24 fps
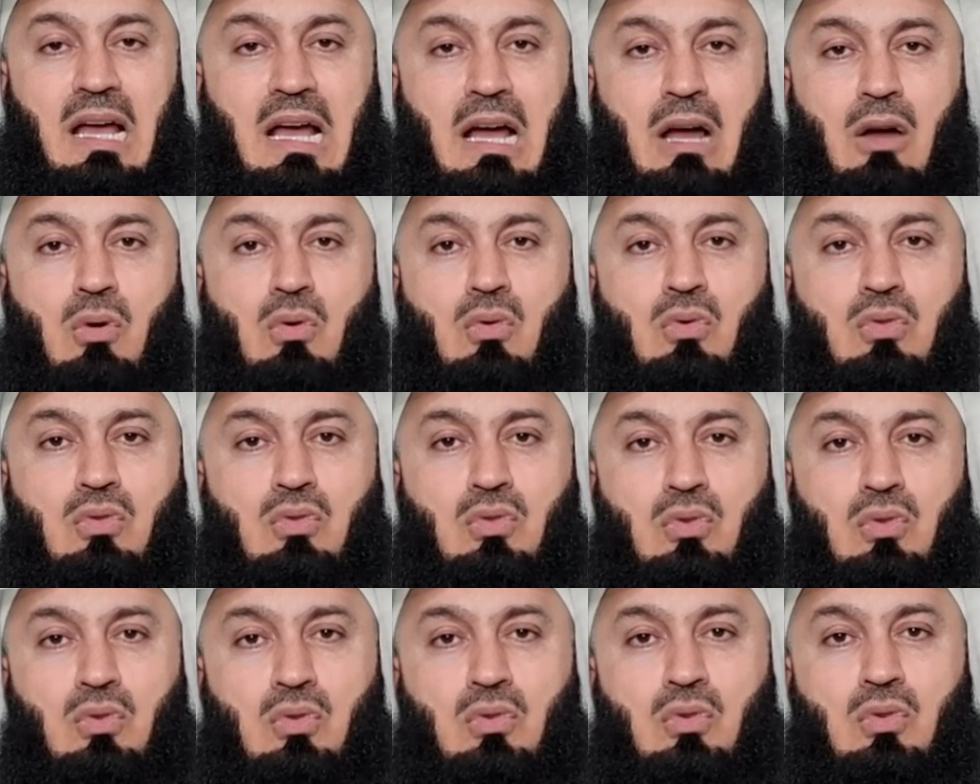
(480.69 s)
how
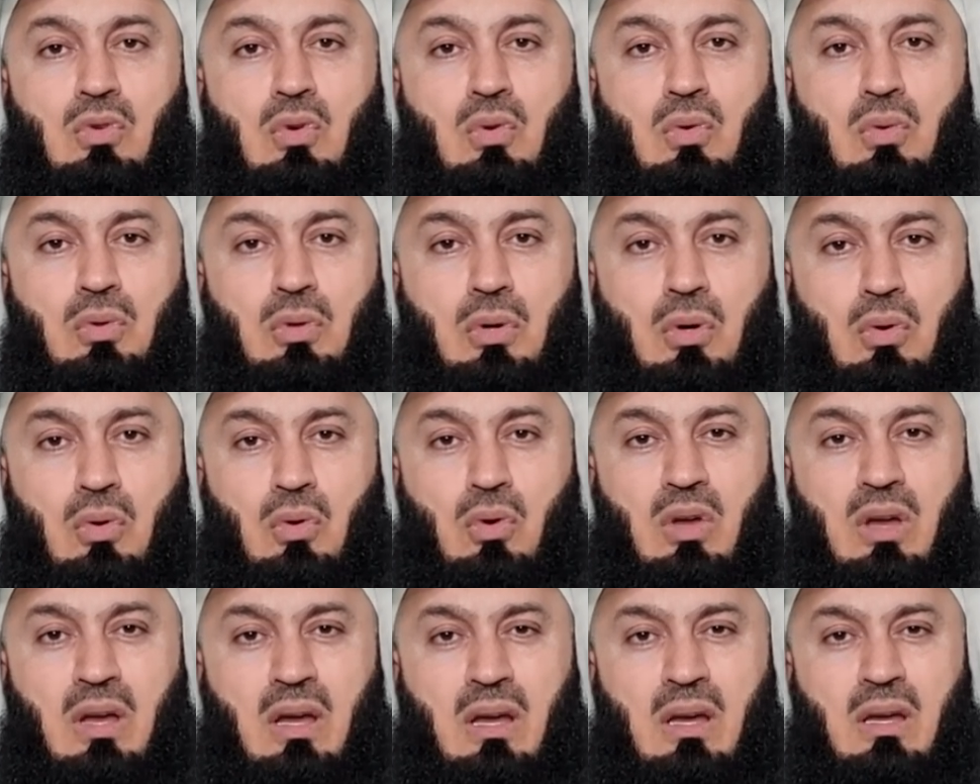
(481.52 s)
do you know the
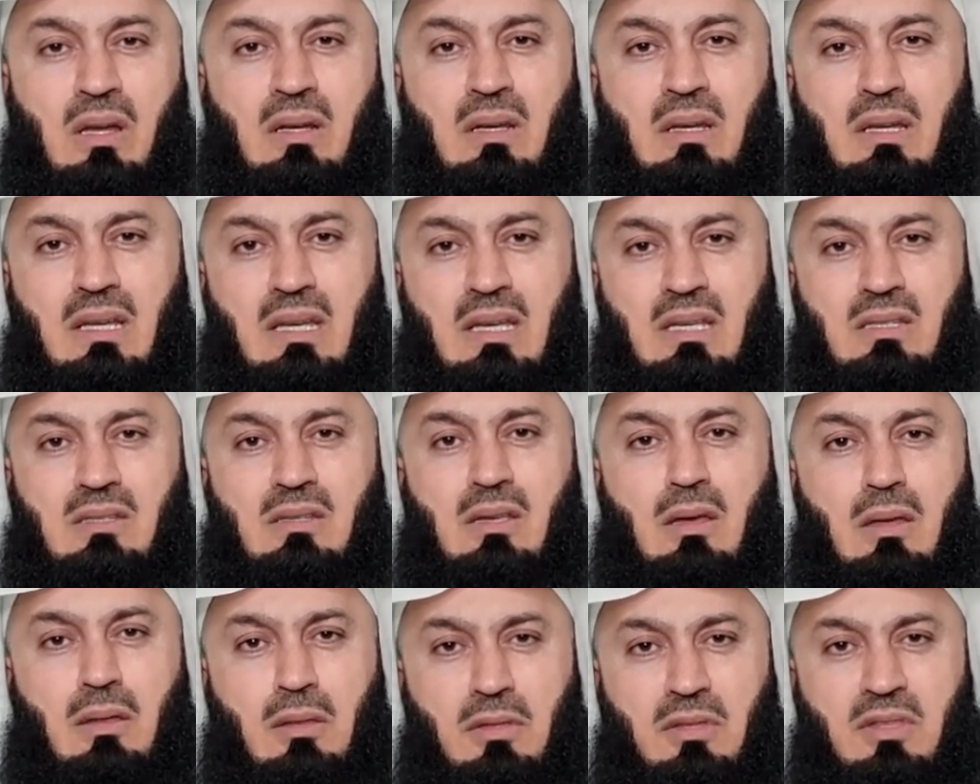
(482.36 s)
Quran
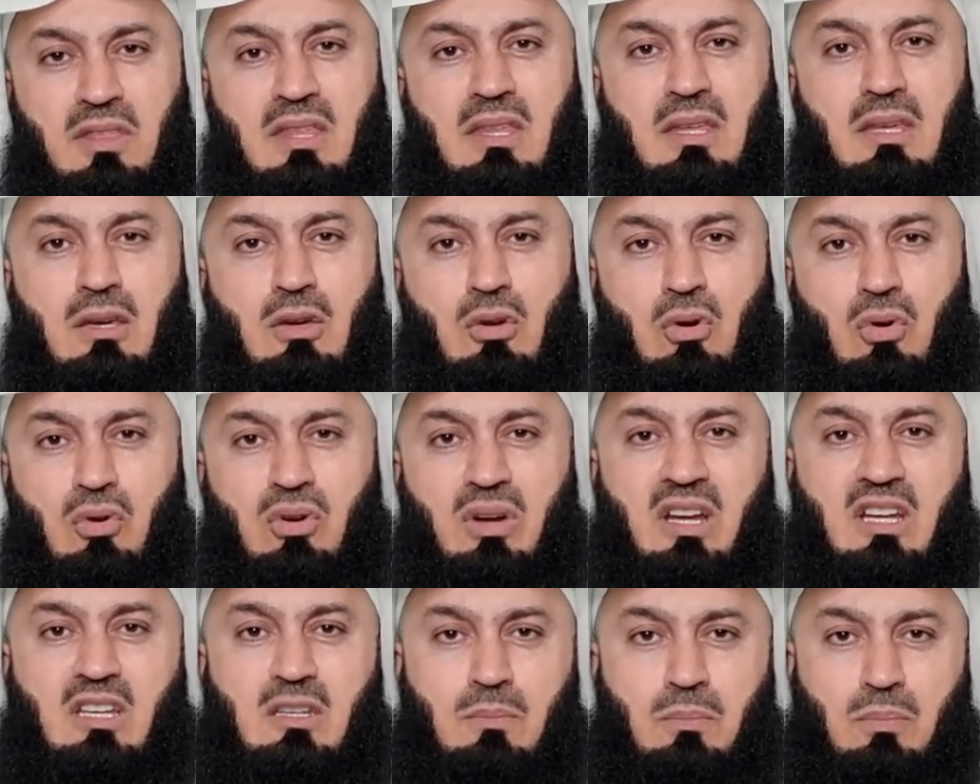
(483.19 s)
is the
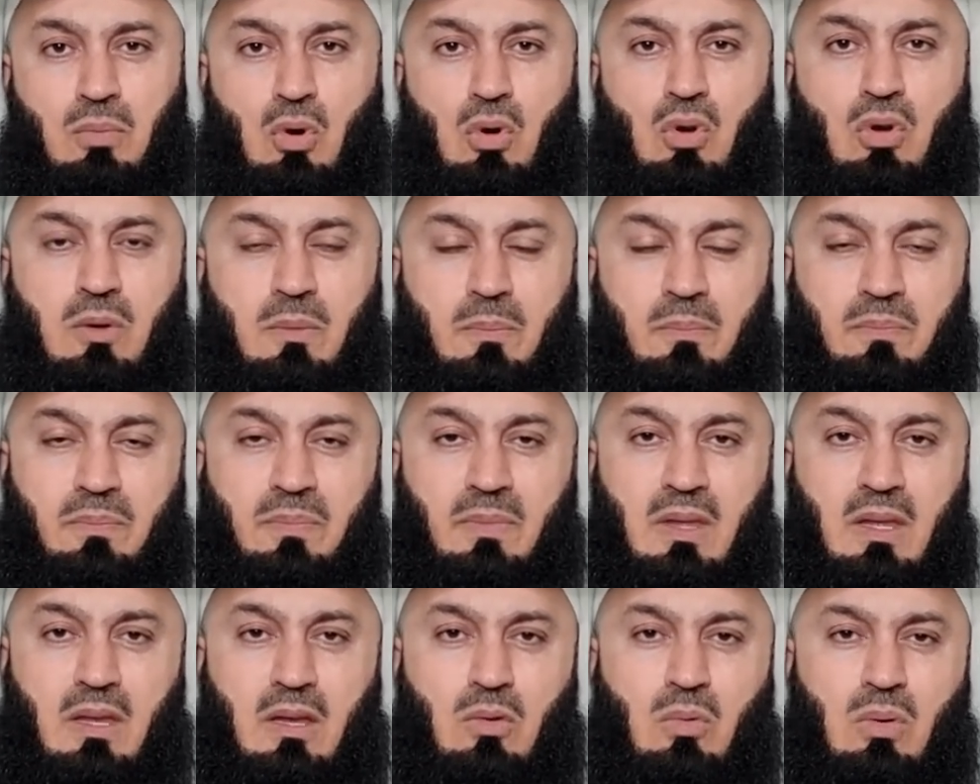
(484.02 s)
correct book?
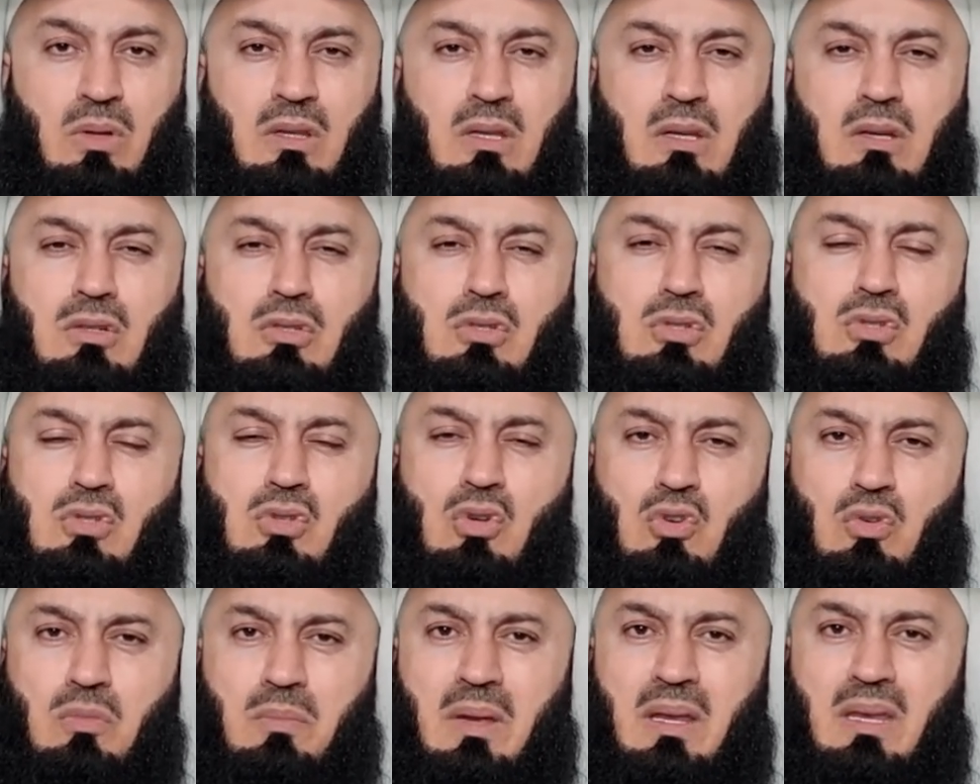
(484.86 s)
Well, there are
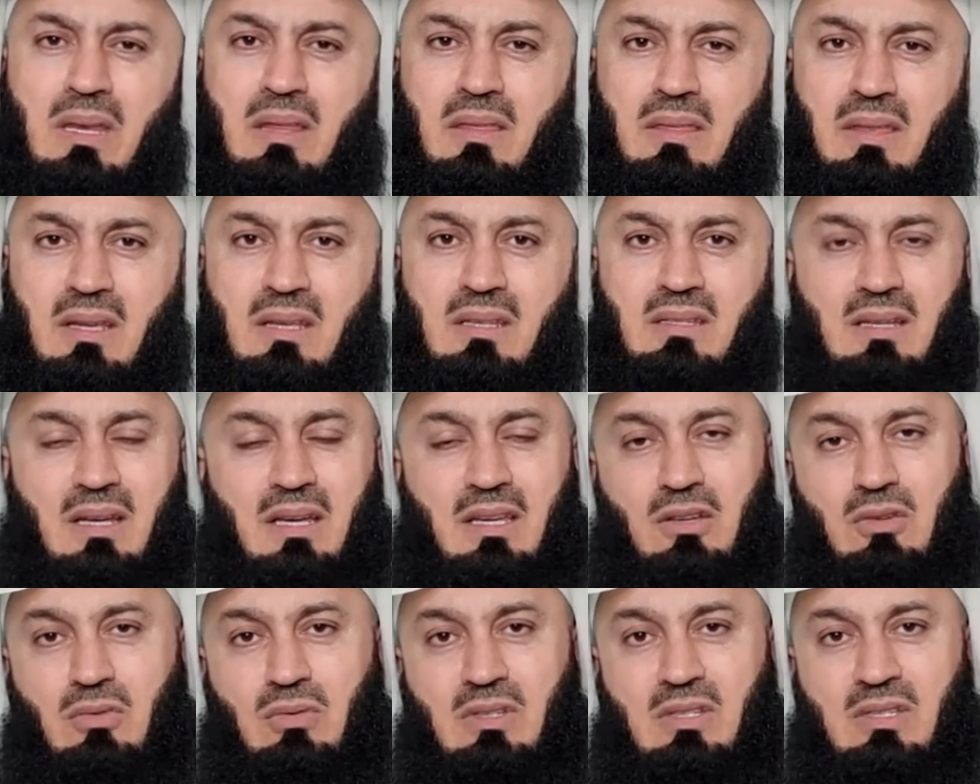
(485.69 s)
so many things
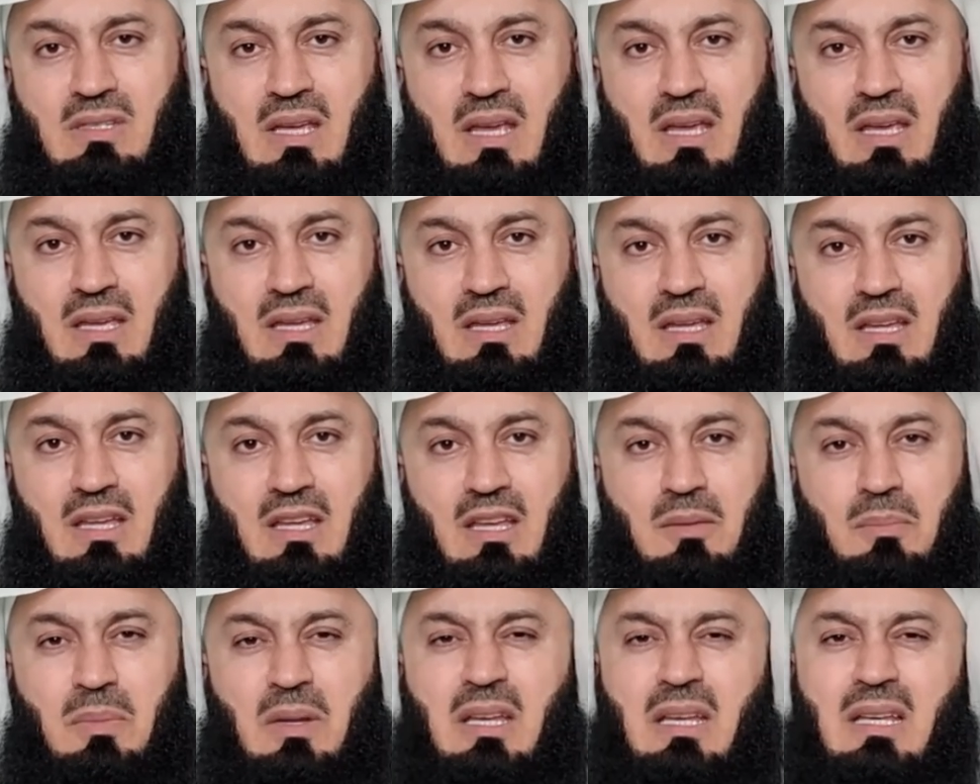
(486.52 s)
I could say,
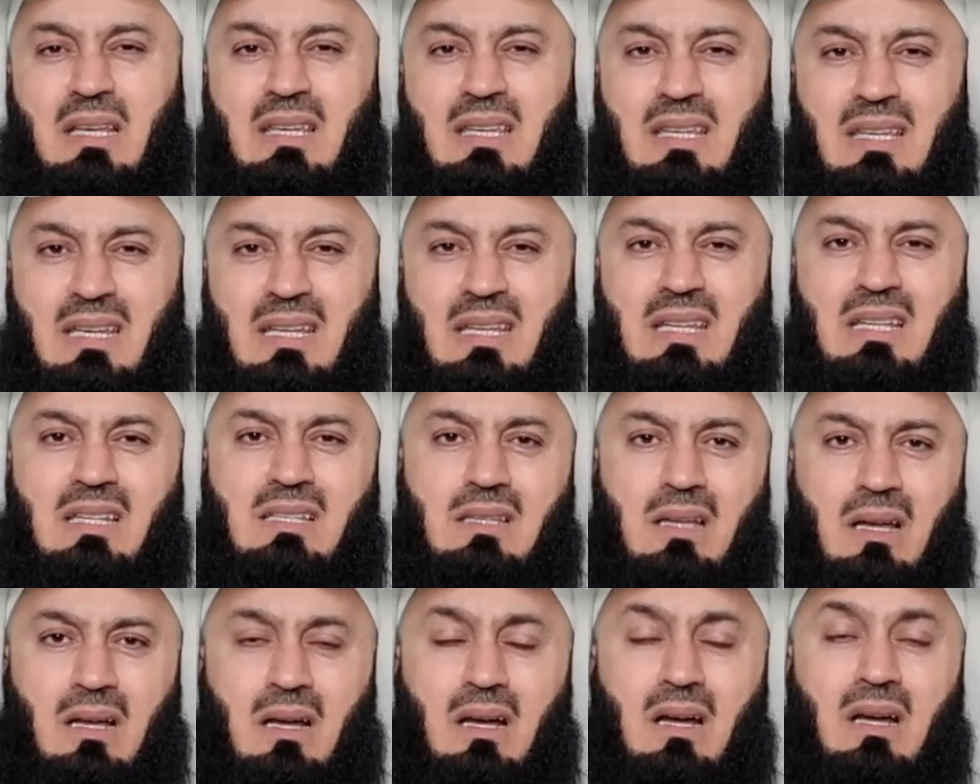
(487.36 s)
but it
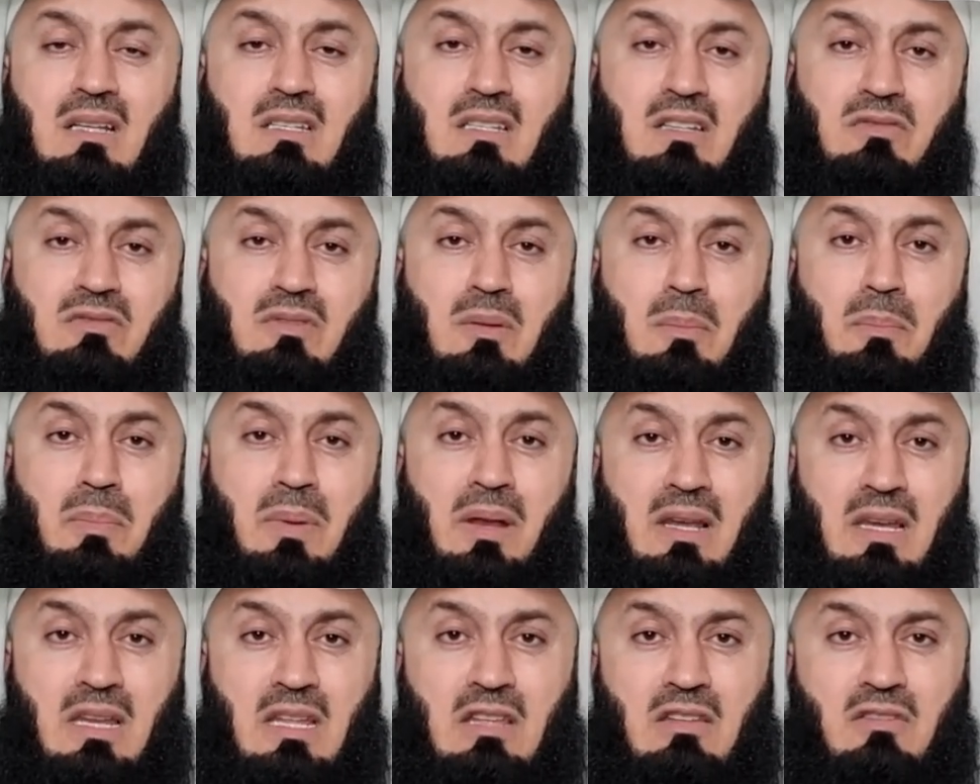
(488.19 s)
needs a heart of a
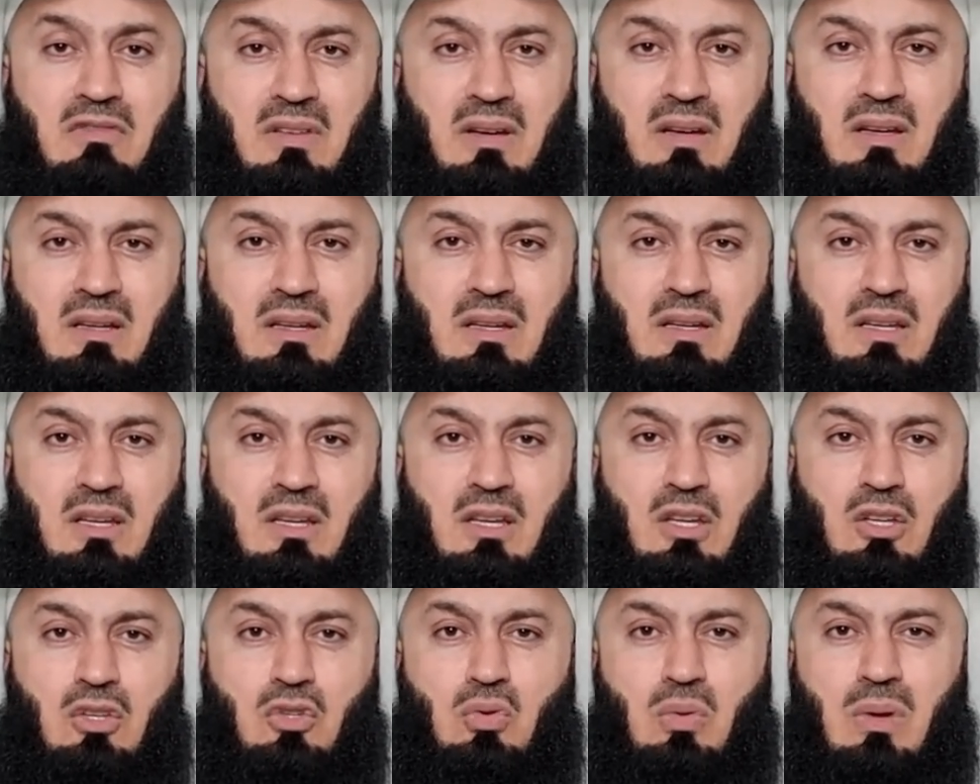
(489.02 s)
believer
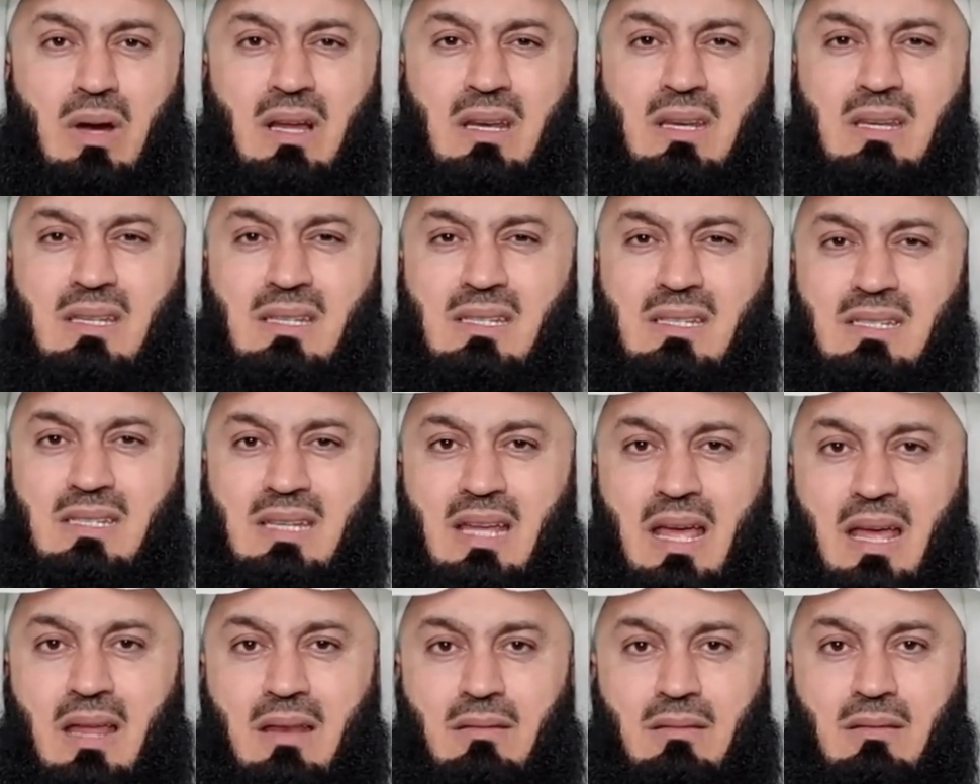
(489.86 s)
to
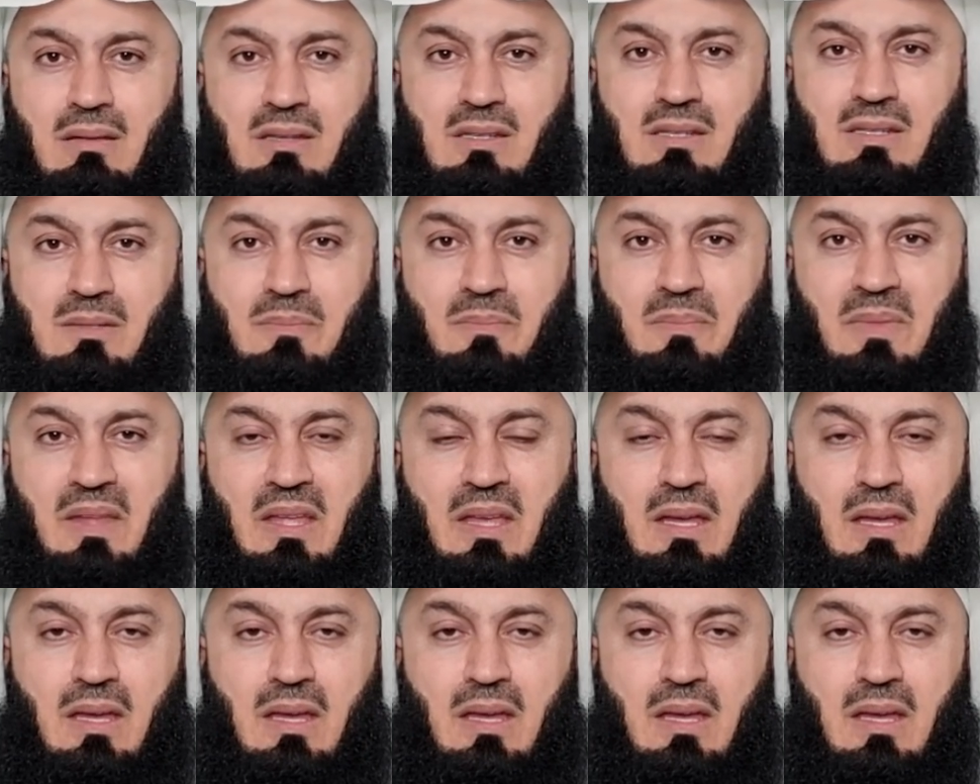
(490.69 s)
understand this.